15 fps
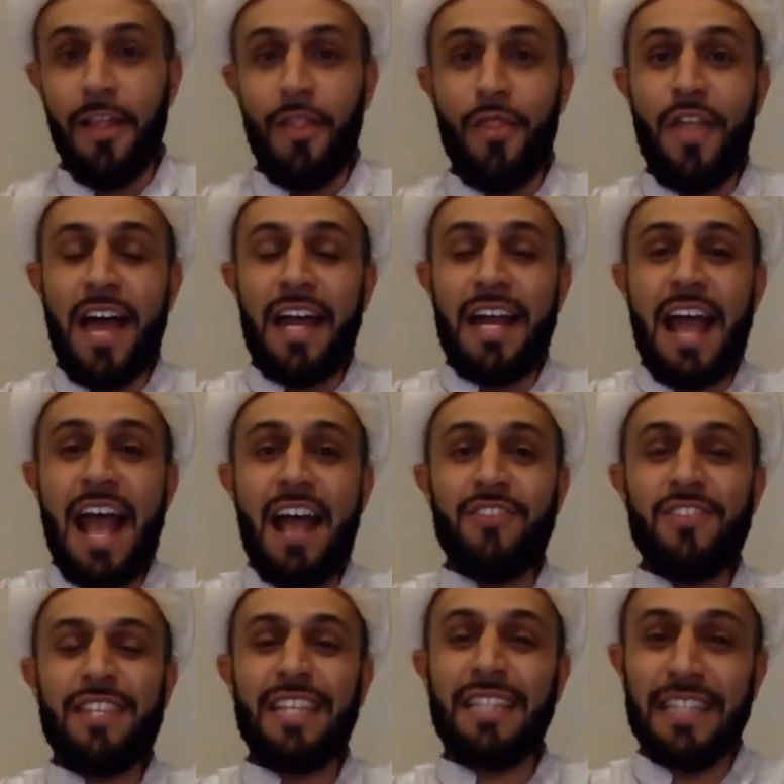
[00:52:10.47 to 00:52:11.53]
that
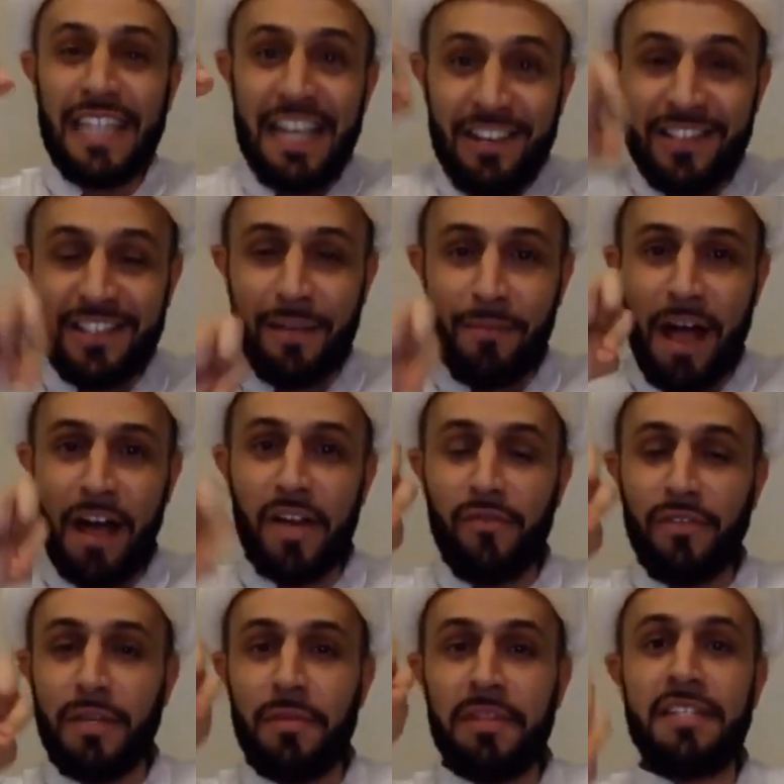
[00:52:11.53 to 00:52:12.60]
has the least amount
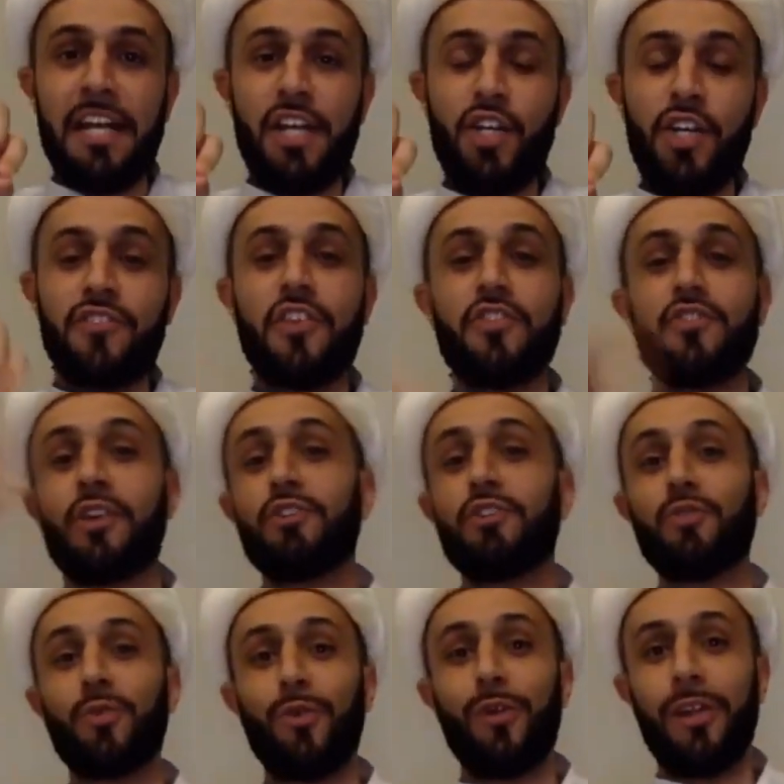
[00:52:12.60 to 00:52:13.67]
of limitations is
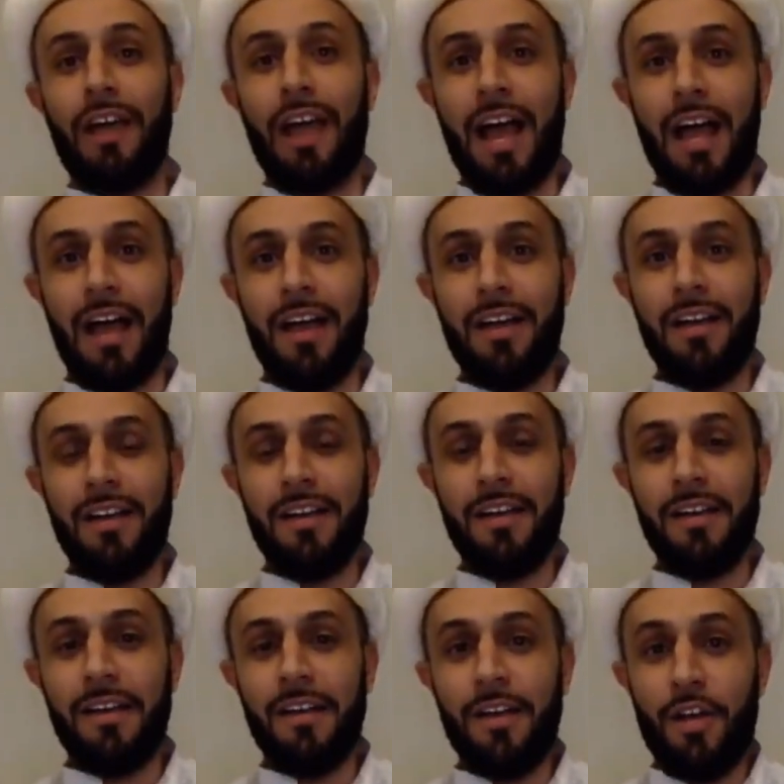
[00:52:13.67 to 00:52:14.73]
Rasulullah.
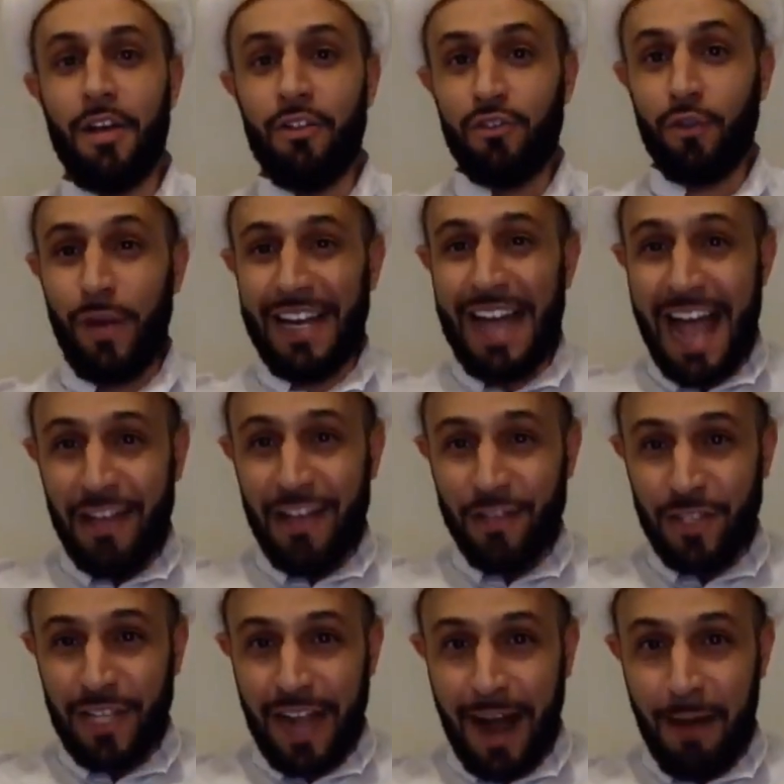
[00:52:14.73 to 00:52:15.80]
So it has
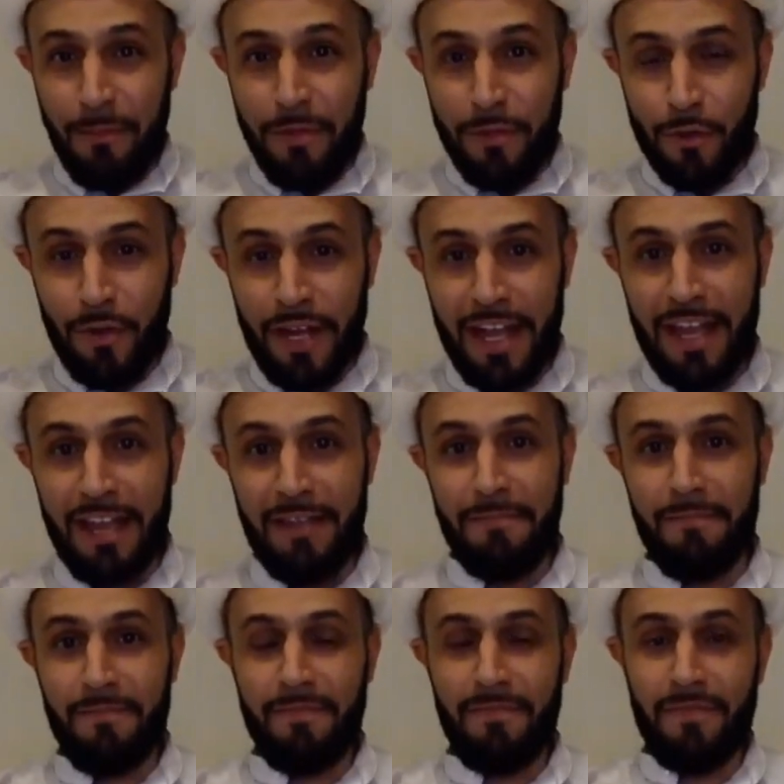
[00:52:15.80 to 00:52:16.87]
to come through
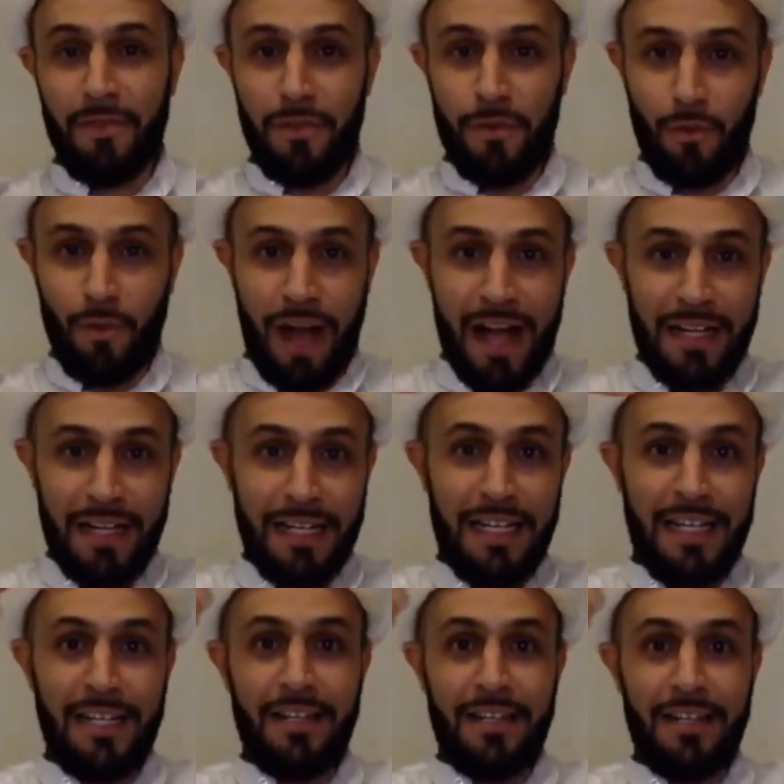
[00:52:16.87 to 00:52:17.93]
him, through
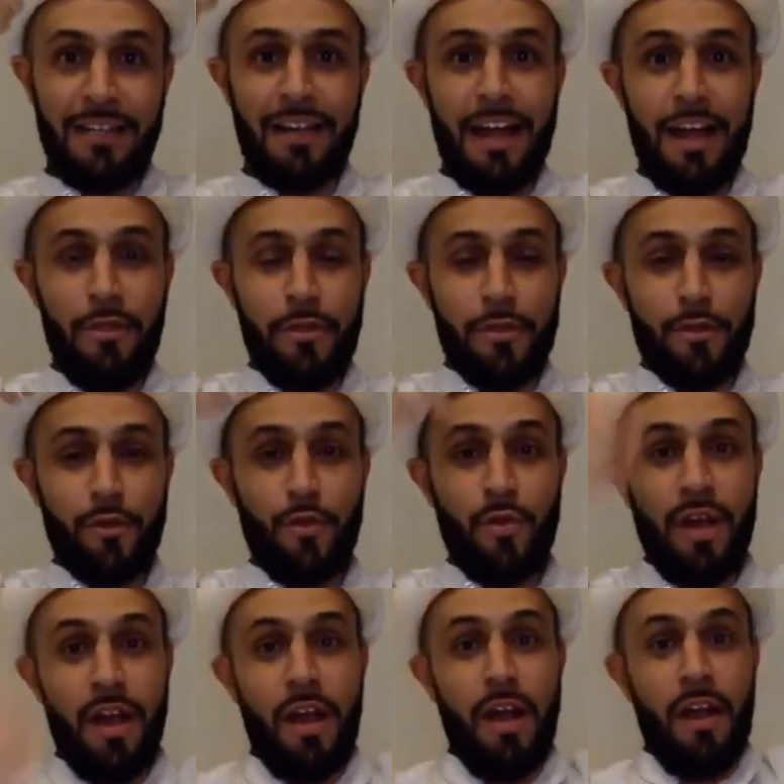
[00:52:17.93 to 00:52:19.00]
Ali, and
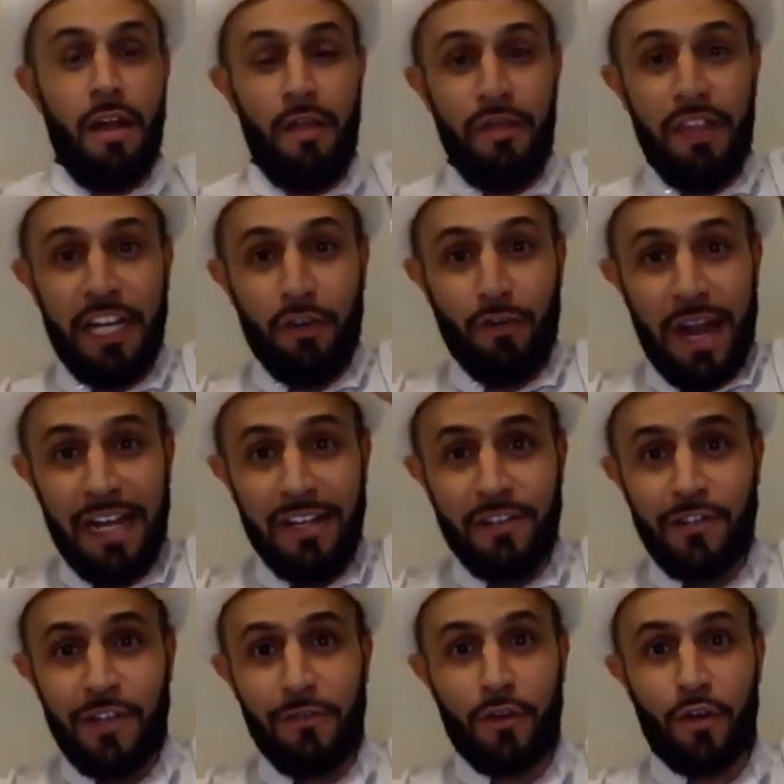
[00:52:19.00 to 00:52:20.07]
through the
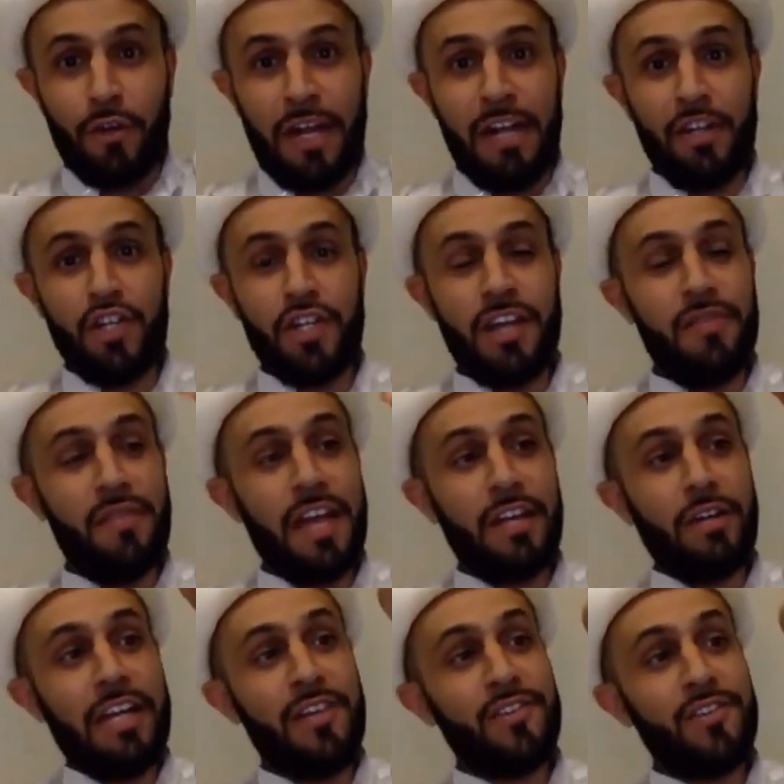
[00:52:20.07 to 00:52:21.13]
greatest of creation, and
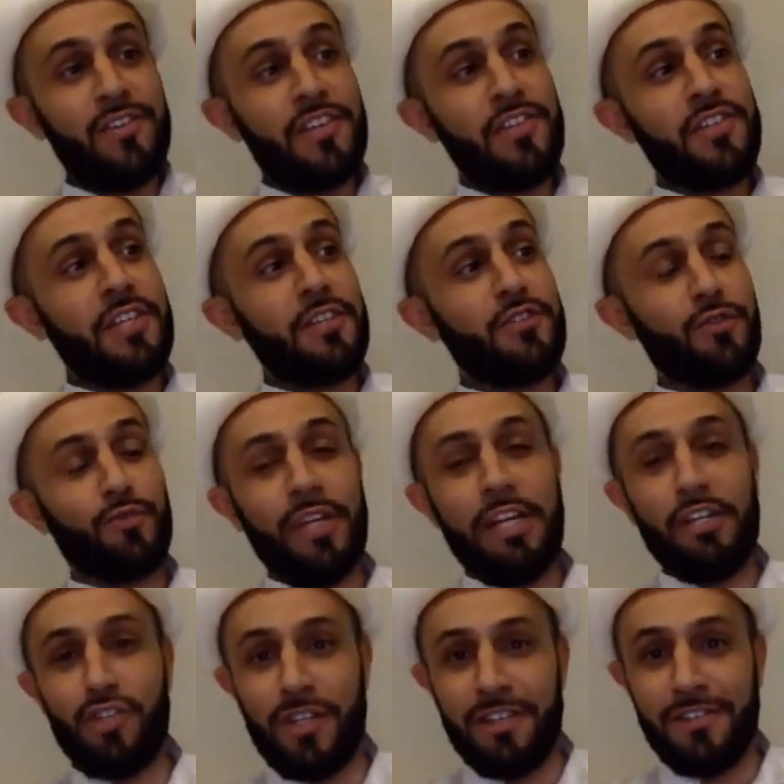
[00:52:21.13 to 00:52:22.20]
then existence
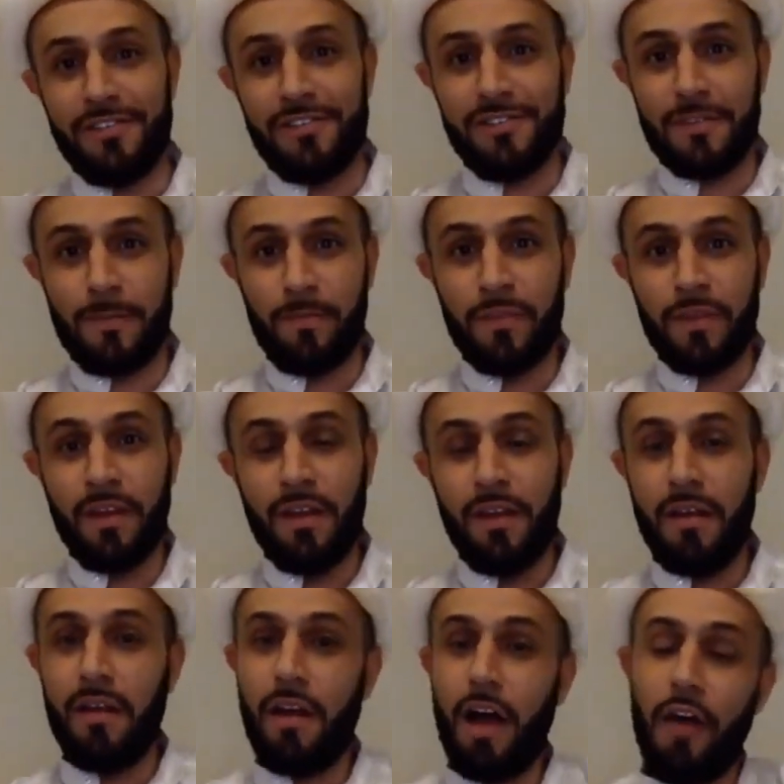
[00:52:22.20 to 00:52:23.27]
reaches
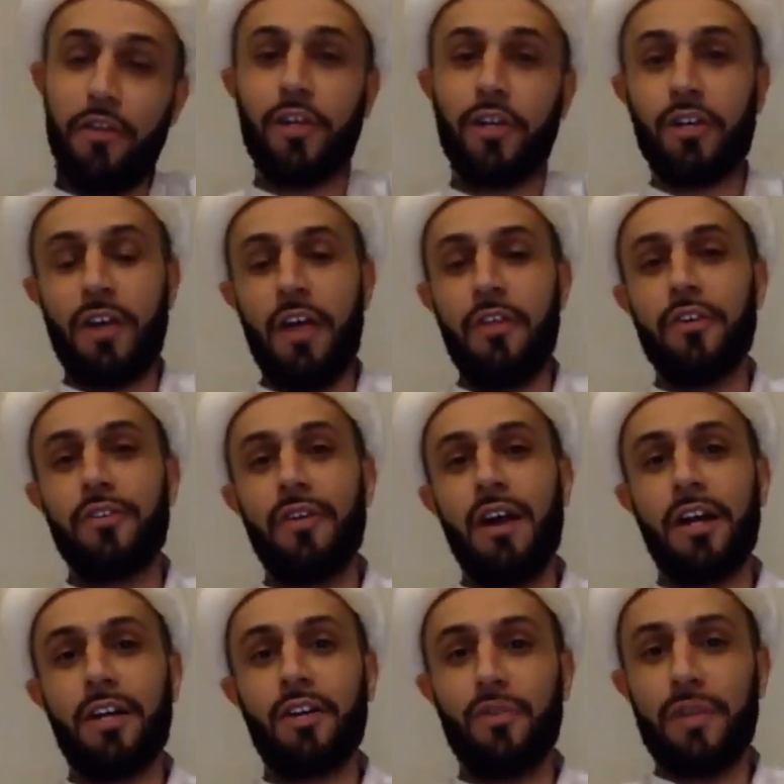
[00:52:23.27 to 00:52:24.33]
other other
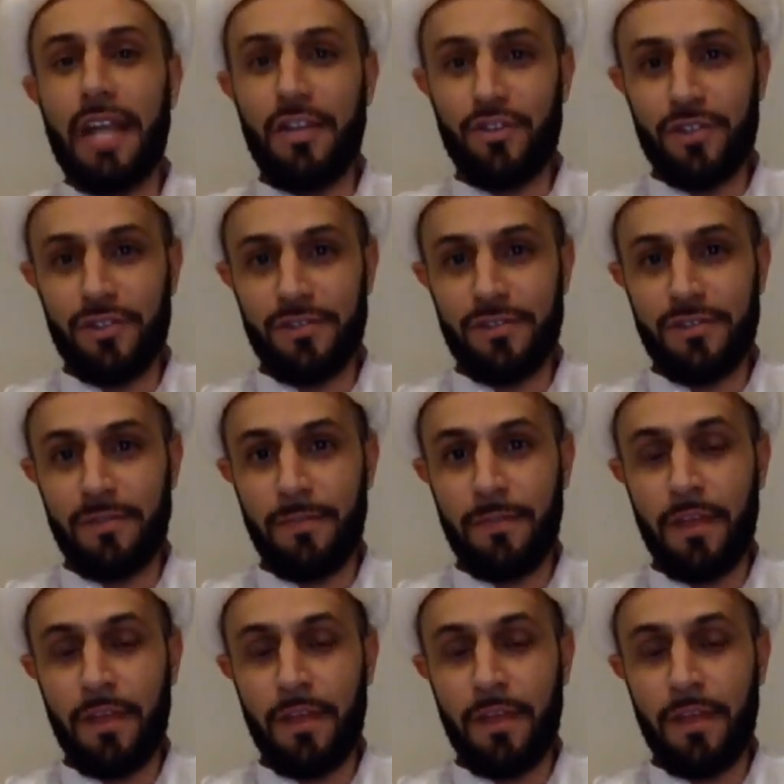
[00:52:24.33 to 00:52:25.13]
uh, creations.